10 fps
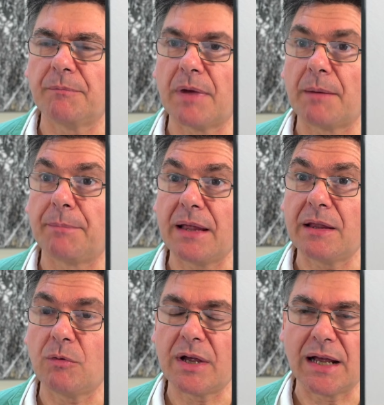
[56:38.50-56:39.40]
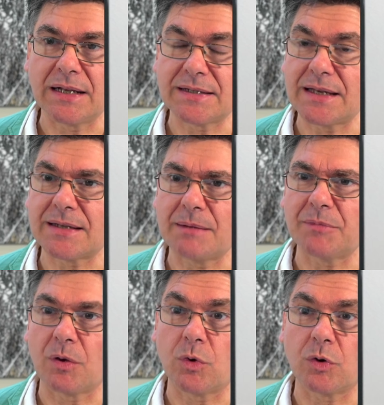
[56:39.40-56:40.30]
By the way, I'll say
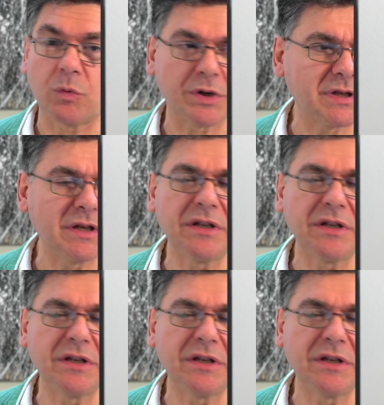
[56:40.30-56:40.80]
something. What we're seeing